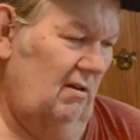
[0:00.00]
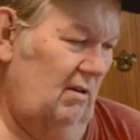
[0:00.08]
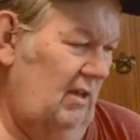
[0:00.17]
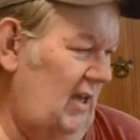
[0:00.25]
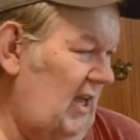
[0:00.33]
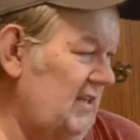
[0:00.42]

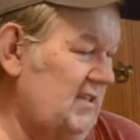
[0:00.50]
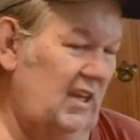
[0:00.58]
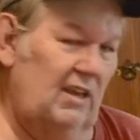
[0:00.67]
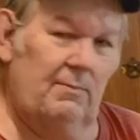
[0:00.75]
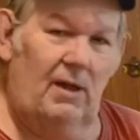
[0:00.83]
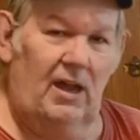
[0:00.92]
it got
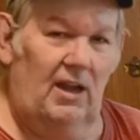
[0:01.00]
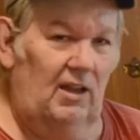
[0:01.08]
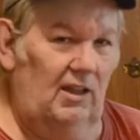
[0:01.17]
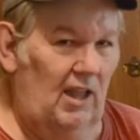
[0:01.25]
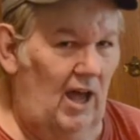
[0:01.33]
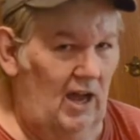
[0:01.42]
seen by a
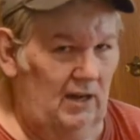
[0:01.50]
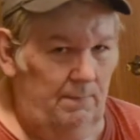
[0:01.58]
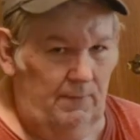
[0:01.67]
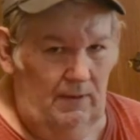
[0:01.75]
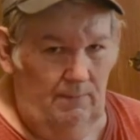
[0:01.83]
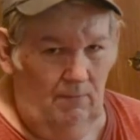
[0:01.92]
lot of
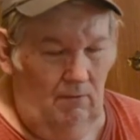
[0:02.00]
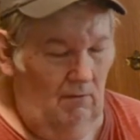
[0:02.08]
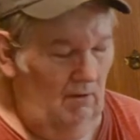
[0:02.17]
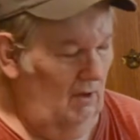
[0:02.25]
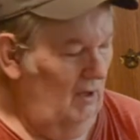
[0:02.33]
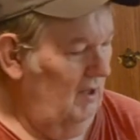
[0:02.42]
people.
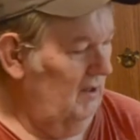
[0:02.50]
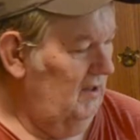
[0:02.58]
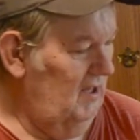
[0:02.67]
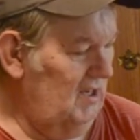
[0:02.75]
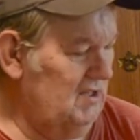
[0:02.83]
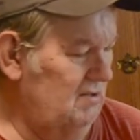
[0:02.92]

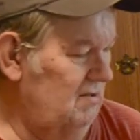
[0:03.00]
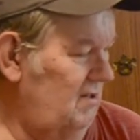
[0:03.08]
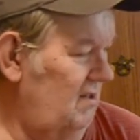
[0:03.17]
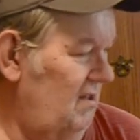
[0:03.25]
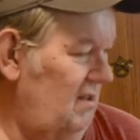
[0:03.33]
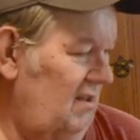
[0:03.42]

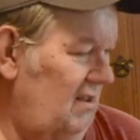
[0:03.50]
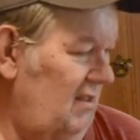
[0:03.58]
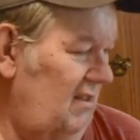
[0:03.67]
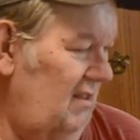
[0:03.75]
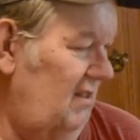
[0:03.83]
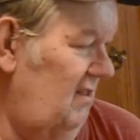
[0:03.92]

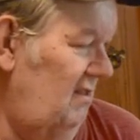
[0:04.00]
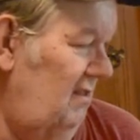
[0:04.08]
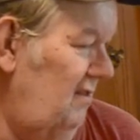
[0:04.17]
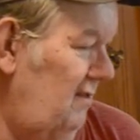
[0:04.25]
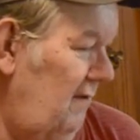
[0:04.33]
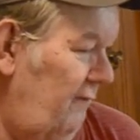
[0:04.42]

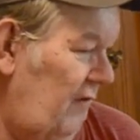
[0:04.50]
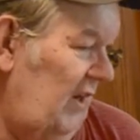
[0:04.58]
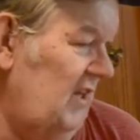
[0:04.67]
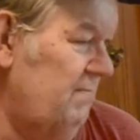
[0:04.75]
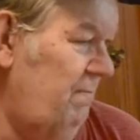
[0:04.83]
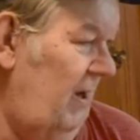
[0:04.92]
The
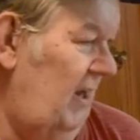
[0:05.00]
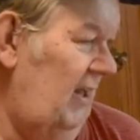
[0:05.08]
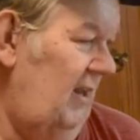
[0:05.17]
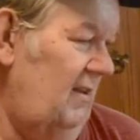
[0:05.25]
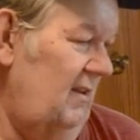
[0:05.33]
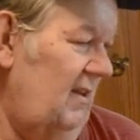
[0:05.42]
finished
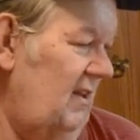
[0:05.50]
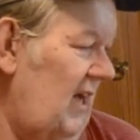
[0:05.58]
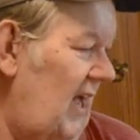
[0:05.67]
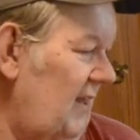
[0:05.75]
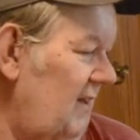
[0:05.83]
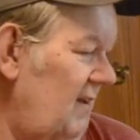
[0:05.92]
painting got,